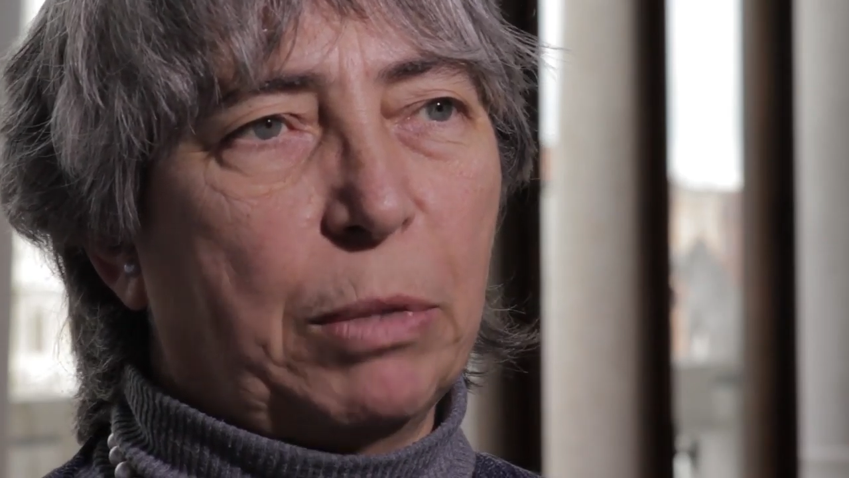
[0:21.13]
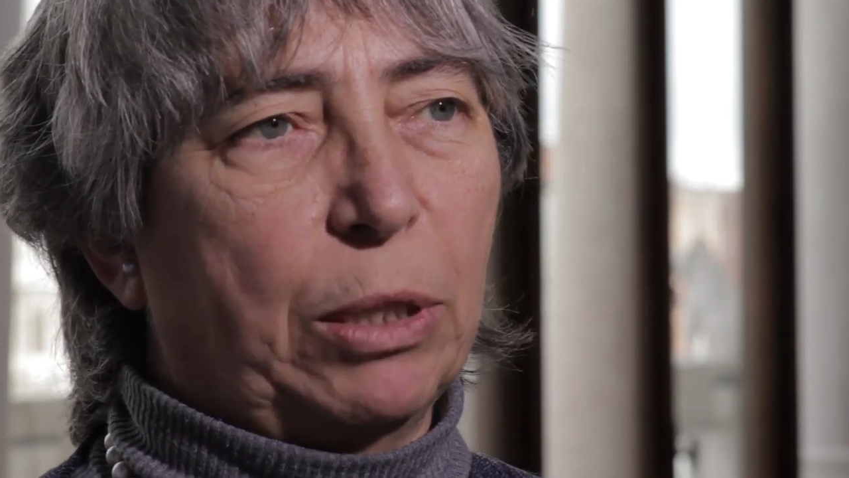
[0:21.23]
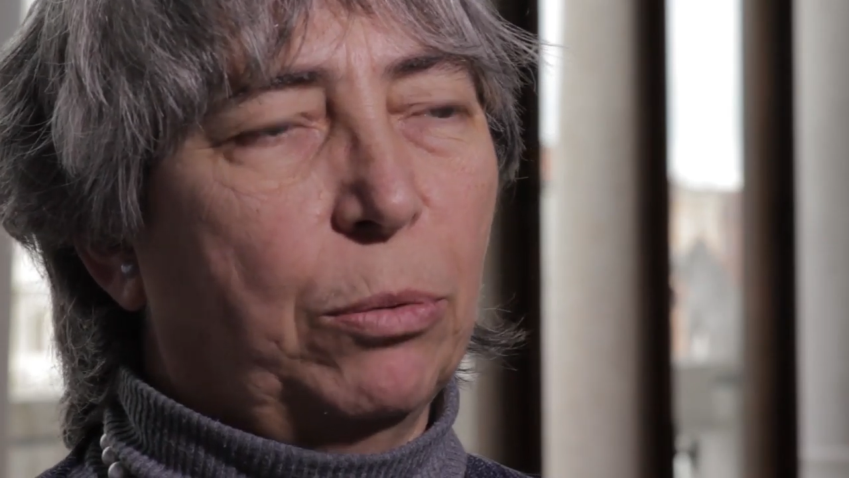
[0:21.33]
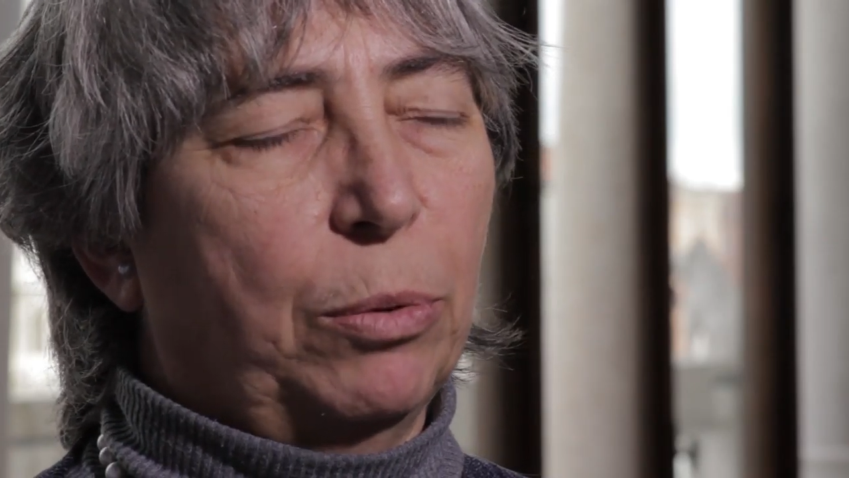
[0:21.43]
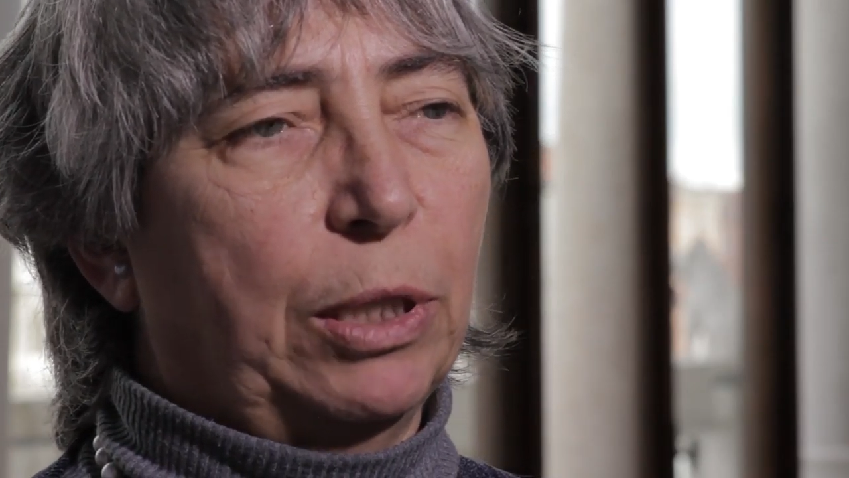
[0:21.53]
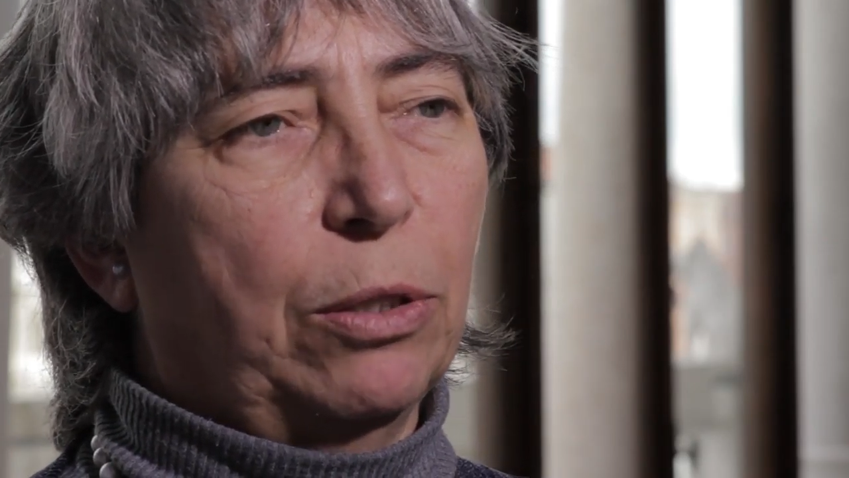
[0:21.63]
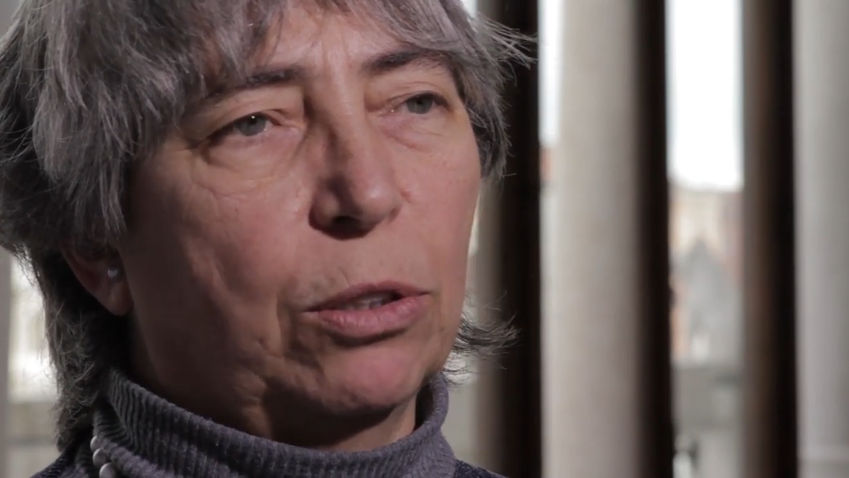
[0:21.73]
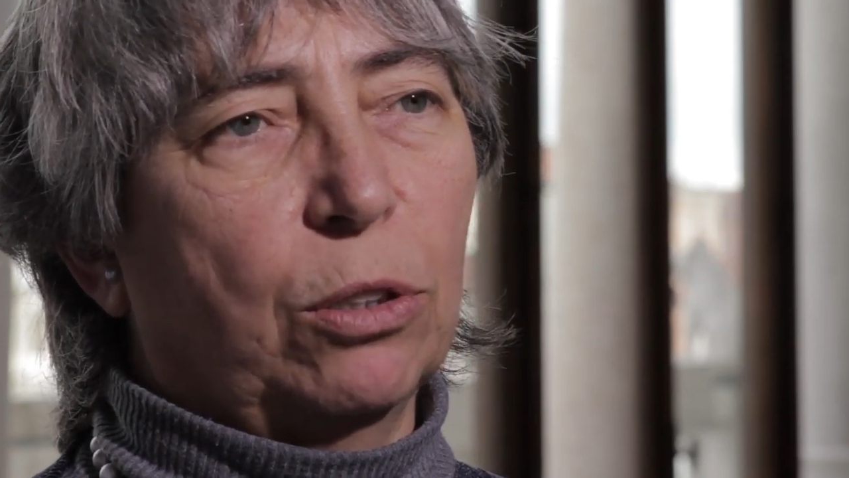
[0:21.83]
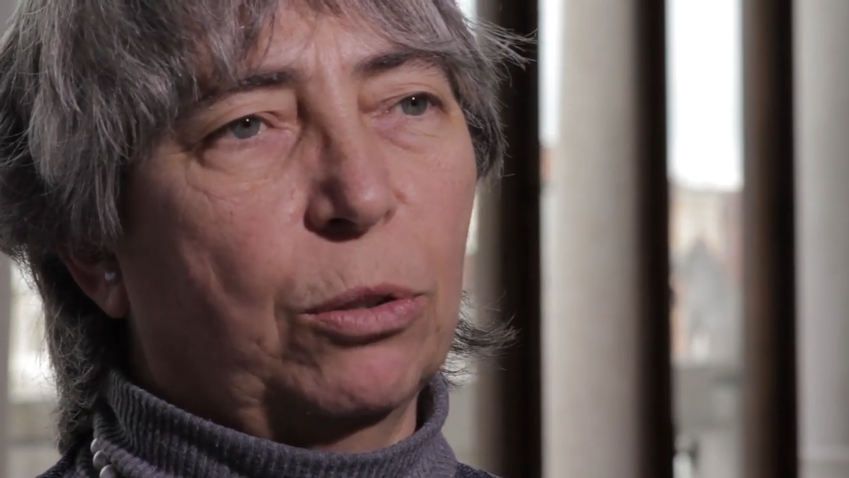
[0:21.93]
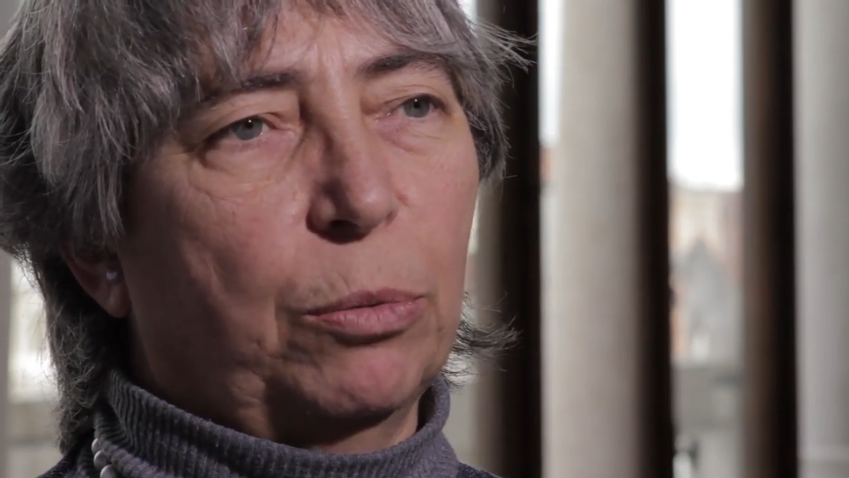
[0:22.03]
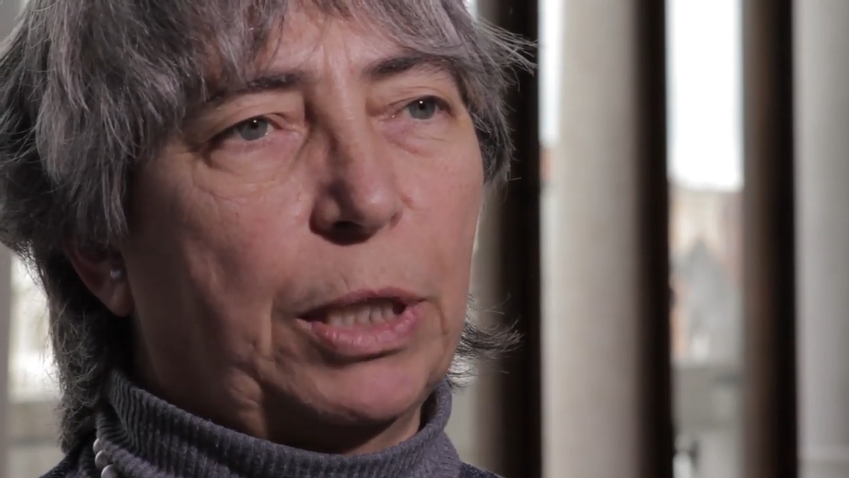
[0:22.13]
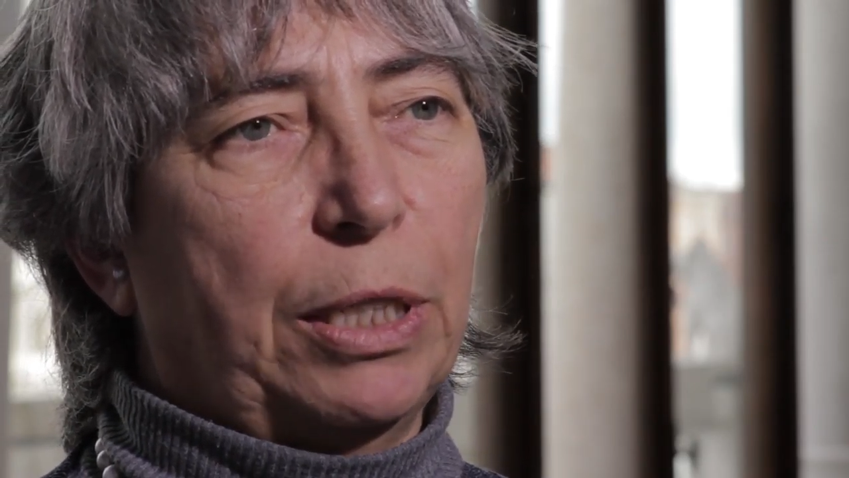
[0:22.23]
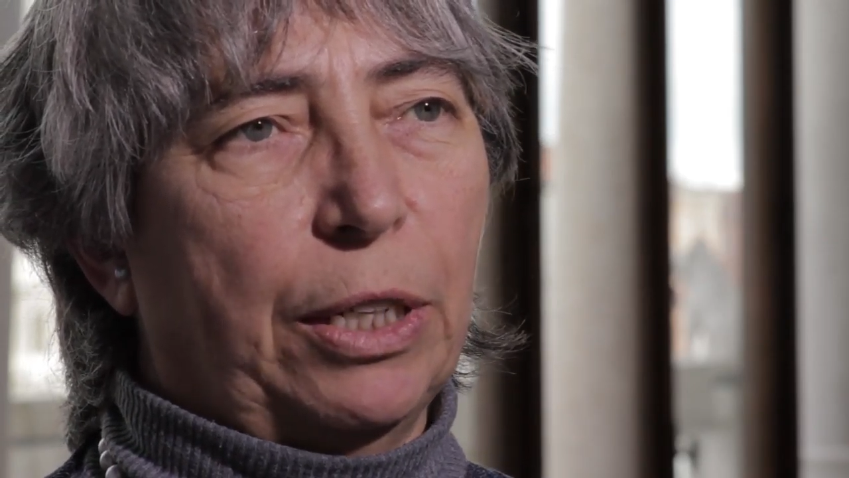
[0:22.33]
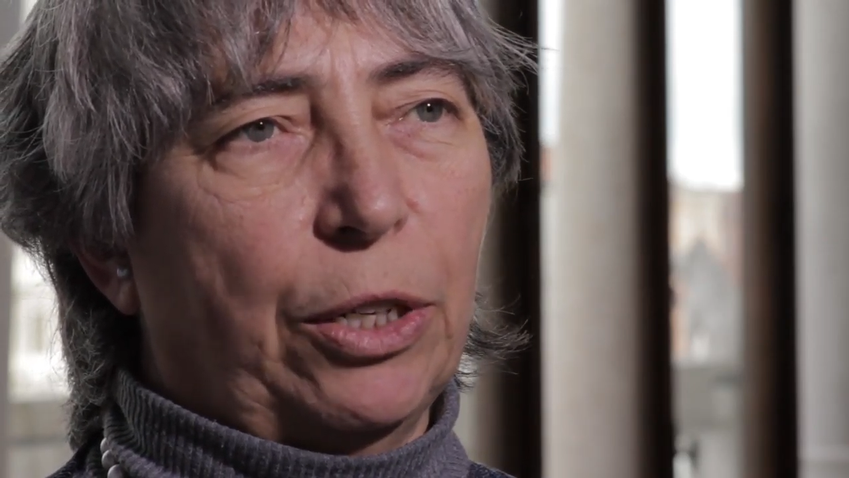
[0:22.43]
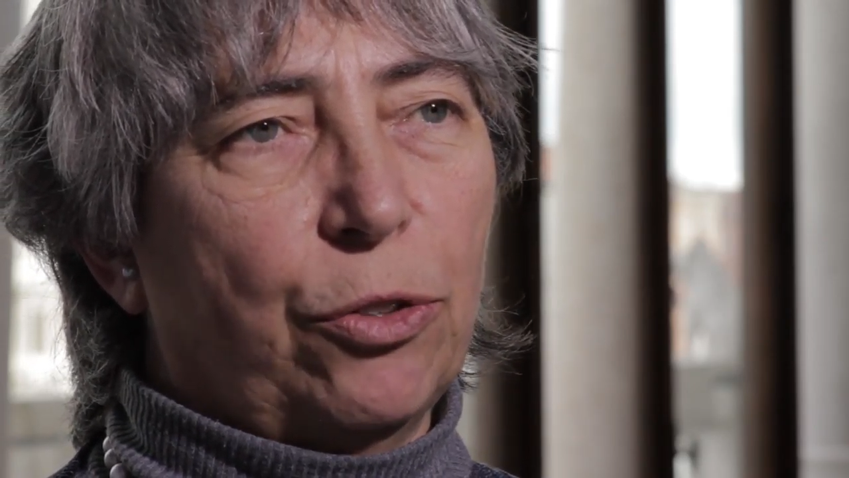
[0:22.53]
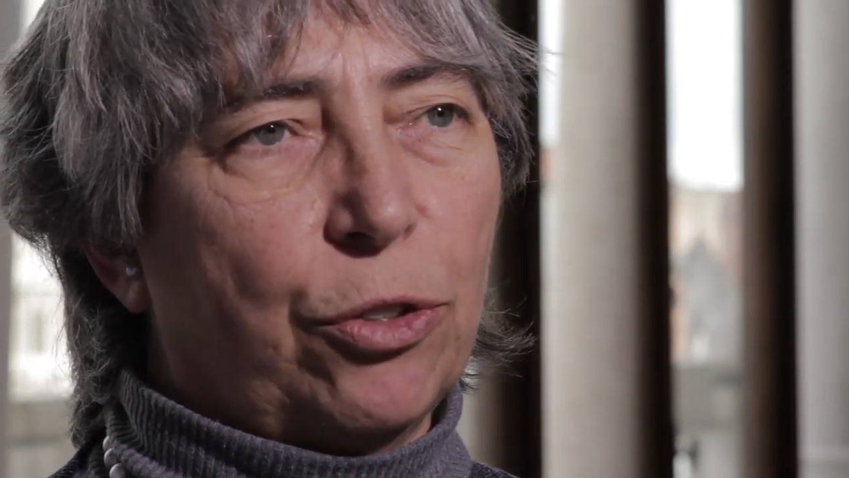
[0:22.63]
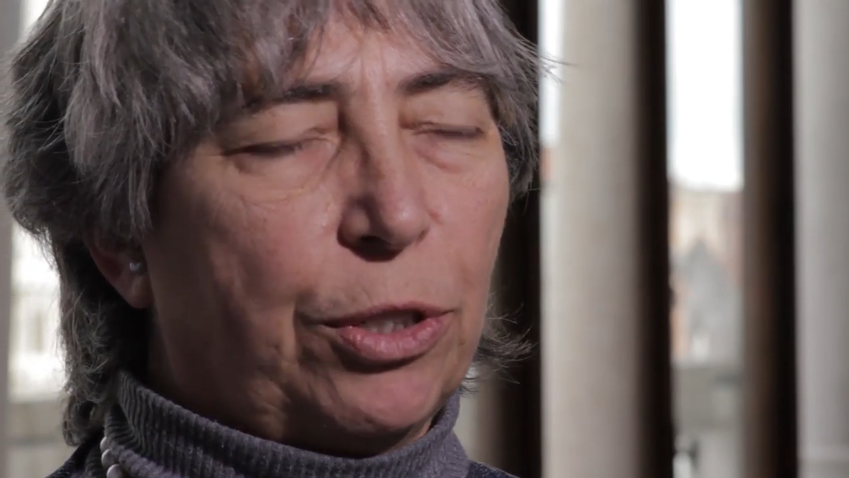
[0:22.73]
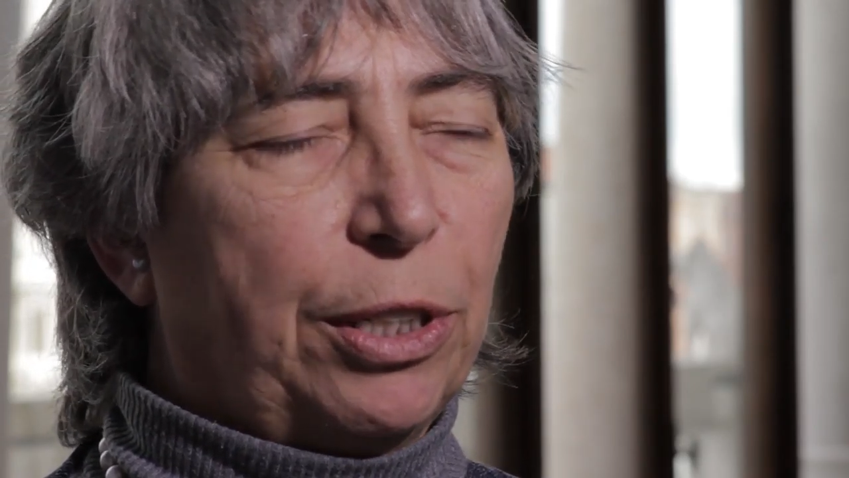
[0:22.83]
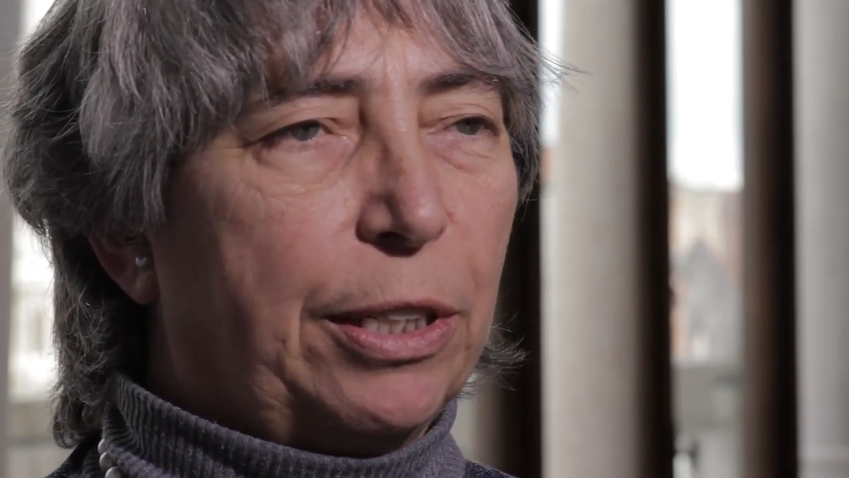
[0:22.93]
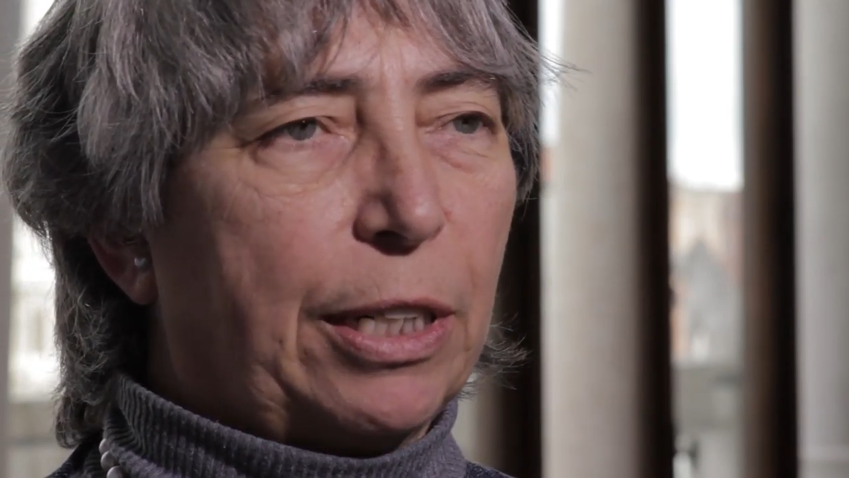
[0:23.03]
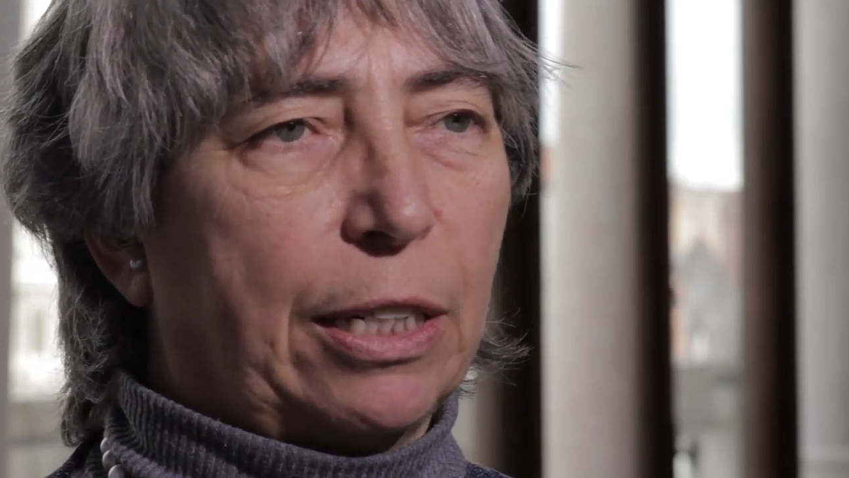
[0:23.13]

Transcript: but with also with the engineers,